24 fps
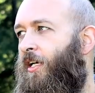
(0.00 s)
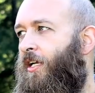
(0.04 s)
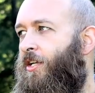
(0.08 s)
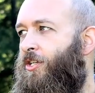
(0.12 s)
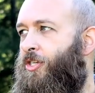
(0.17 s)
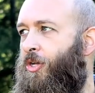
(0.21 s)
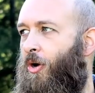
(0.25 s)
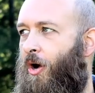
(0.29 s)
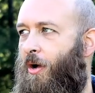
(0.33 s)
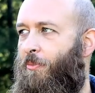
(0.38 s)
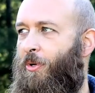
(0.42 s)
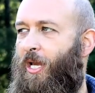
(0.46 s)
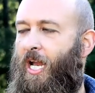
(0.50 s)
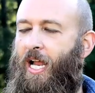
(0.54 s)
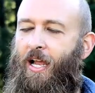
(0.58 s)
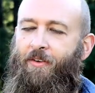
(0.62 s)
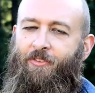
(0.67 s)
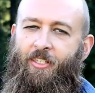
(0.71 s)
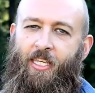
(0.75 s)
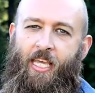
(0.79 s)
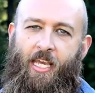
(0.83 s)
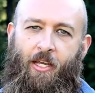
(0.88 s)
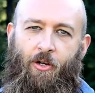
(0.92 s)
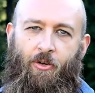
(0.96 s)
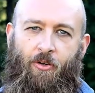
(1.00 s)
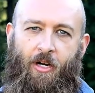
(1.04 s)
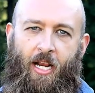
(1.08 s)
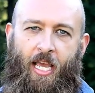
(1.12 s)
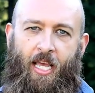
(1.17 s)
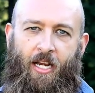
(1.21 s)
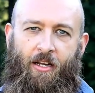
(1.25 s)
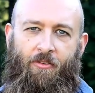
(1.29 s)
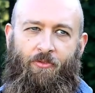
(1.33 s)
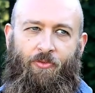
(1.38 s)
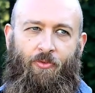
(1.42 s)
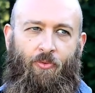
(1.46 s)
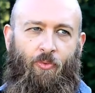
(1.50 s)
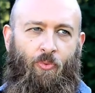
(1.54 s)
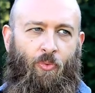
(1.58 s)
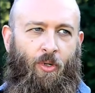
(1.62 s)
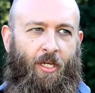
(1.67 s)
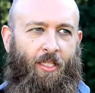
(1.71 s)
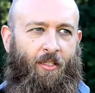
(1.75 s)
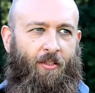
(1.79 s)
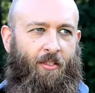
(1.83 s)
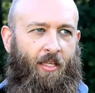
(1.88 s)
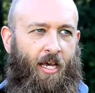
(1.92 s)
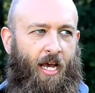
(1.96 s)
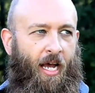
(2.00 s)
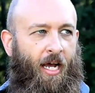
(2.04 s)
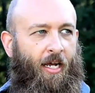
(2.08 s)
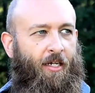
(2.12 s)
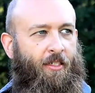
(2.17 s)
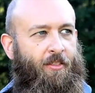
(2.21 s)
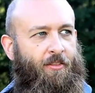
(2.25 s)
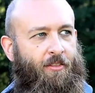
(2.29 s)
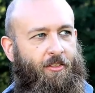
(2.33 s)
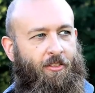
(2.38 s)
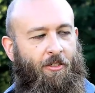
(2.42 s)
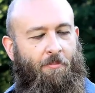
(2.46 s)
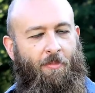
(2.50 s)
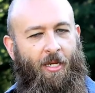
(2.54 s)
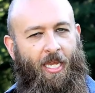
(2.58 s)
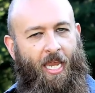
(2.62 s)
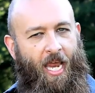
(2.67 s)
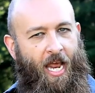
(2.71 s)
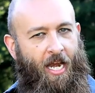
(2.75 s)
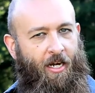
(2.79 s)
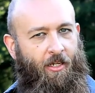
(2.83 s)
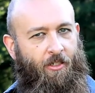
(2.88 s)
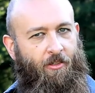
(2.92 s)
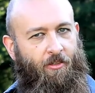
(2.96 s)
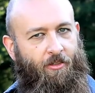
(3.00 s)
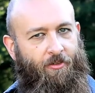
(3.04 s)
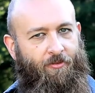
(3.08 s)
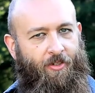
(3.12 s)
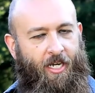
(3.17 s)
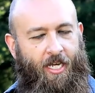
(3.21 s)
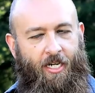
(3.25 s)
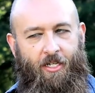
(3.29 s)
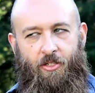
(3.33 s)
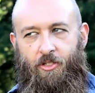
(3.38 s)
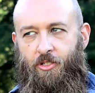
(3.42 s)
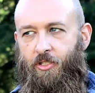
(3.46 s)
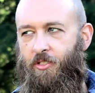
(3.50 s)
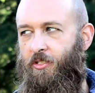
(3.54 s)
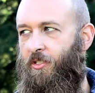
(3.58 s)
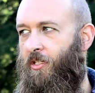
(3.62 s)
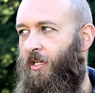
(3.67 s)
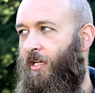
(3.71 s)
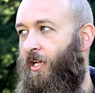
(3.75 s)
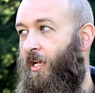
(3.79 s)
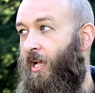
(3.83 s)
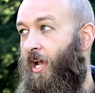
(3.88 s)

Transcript: So I'm going to have to get creative with some mechanical advantages.